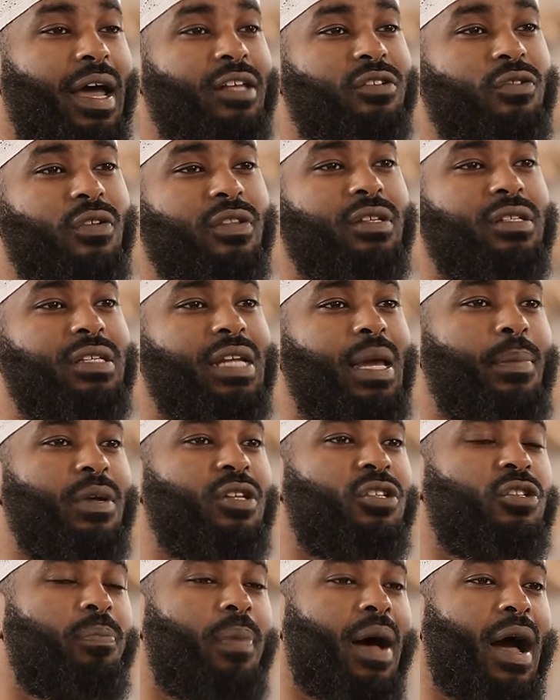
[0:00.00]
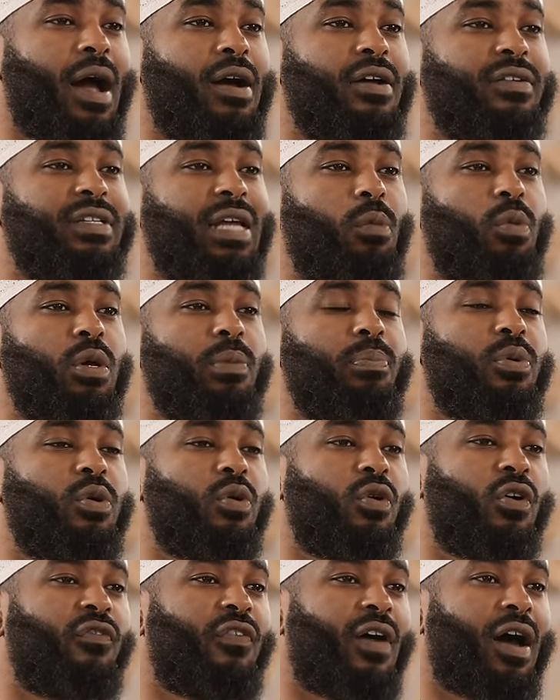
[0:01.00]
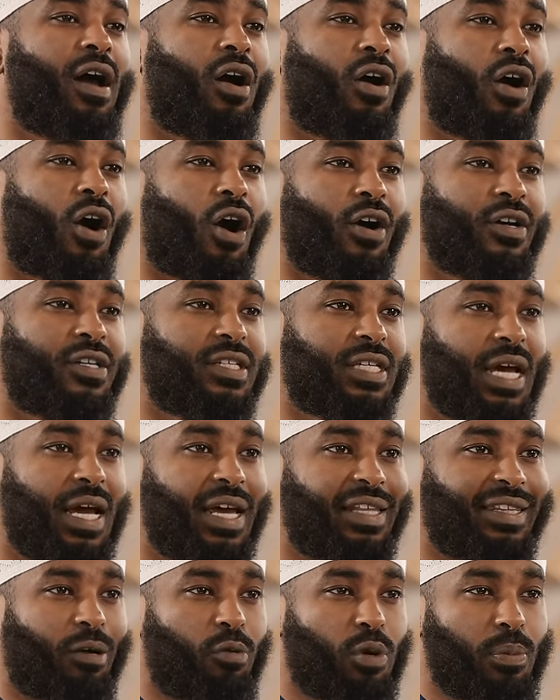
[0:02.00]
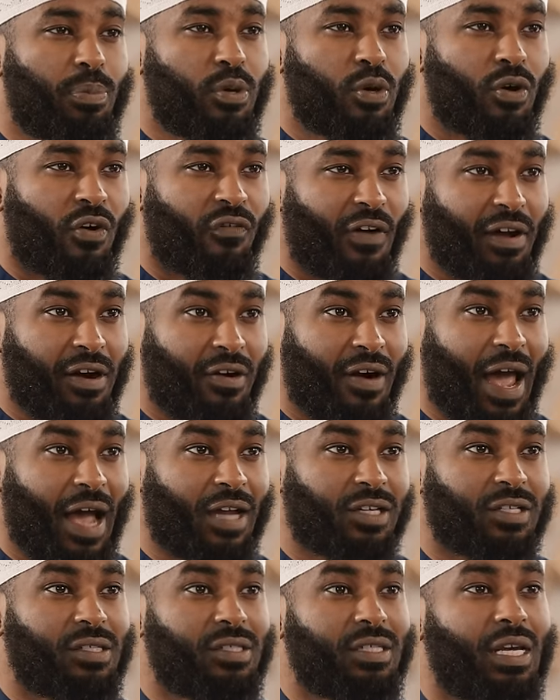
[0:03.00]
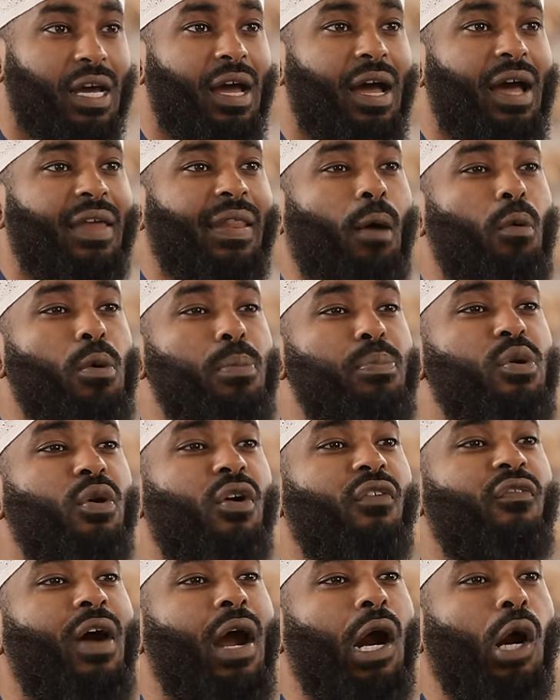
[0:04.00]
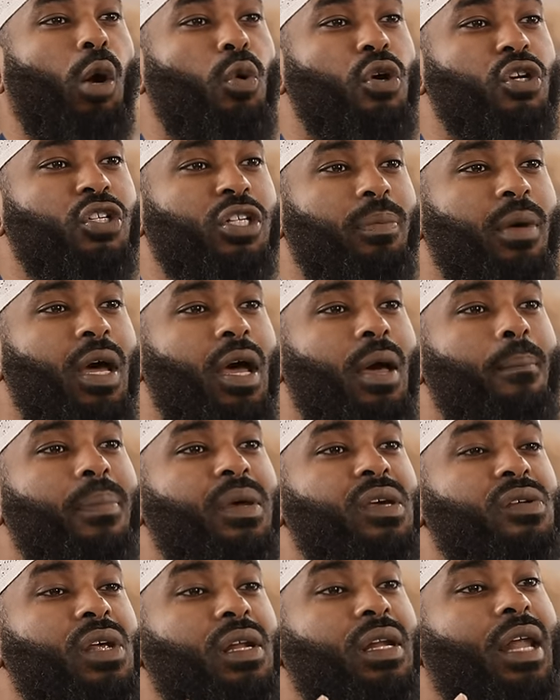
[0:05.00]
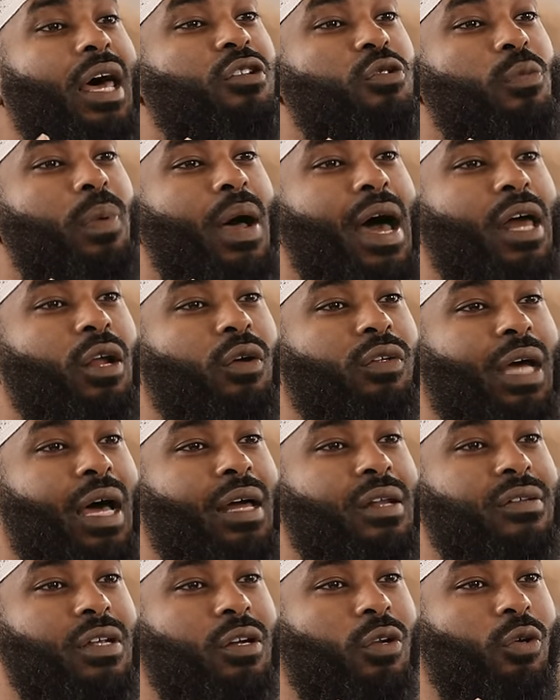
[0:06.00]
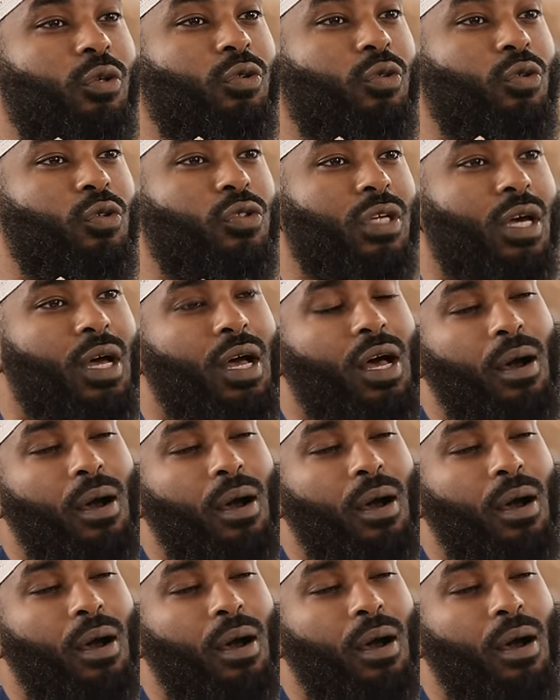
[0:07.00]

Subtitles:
And so this name inspires that we purify our hearts, that we purify our actions, and that we purify our worship because Allah subhanahu wa ta'ala is Al-Quddoos.